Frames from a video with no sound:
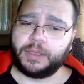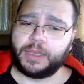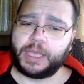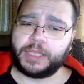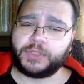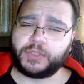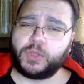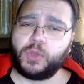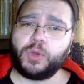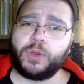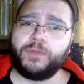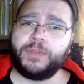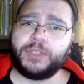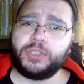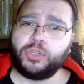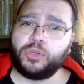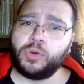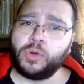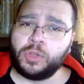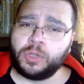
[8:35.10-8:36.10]
as good of a
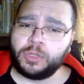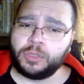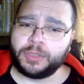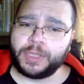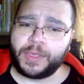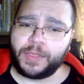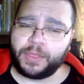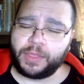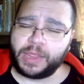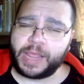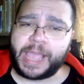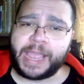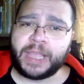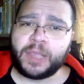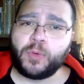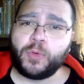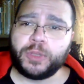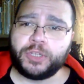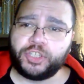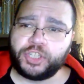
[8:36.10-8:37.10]
tool that
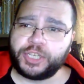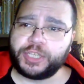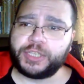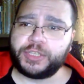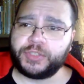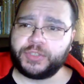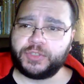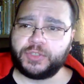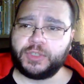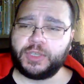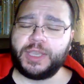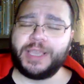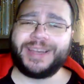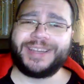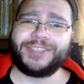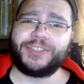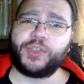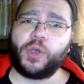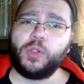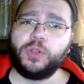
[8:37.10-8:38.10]
language is, it
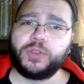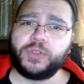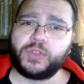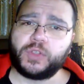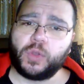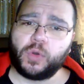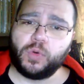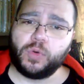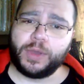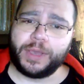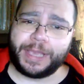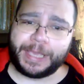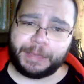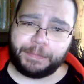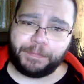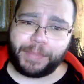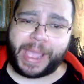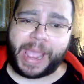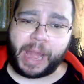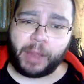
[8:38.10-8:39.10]
is also a
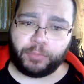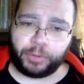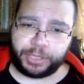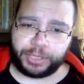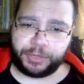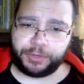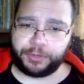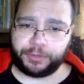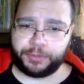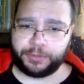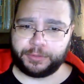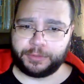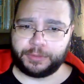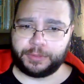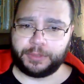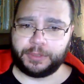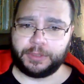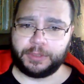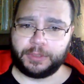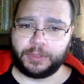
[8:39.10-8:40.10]
barrier.
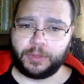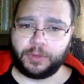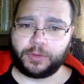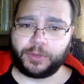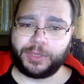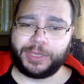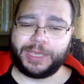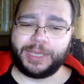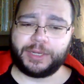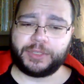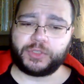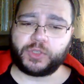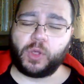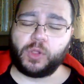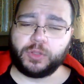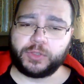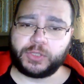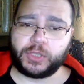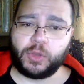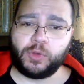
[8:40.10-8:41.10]
Okay, it is
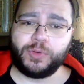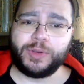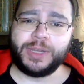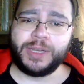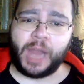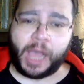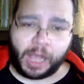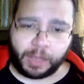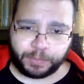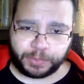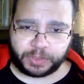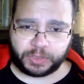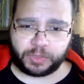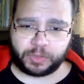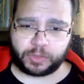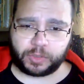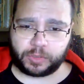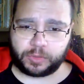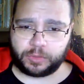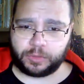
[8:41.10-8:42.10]
also an
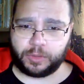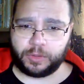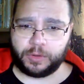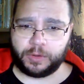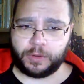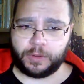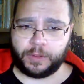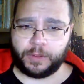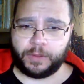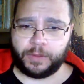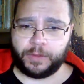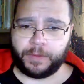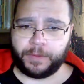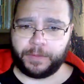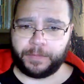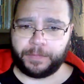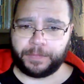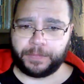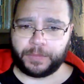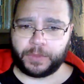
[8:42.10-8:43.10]
obstacle.
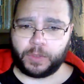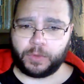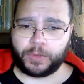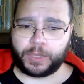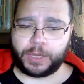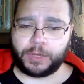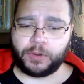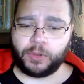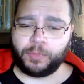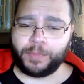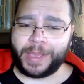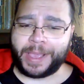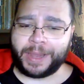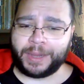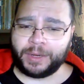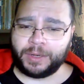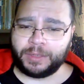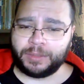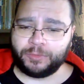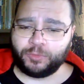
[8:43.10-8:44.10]
Okay, no
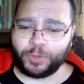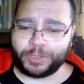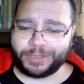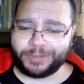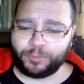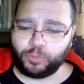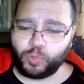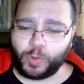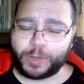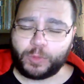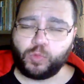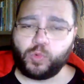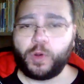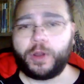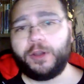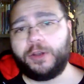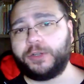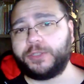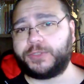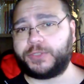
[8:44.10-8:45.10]
matter what
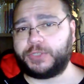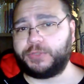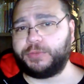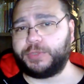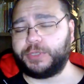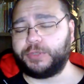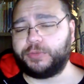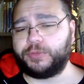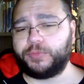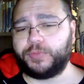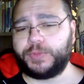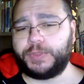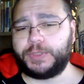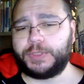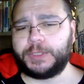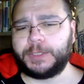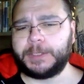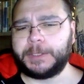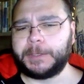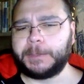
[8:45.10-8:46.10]
words you
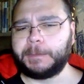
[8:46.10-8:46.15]
use,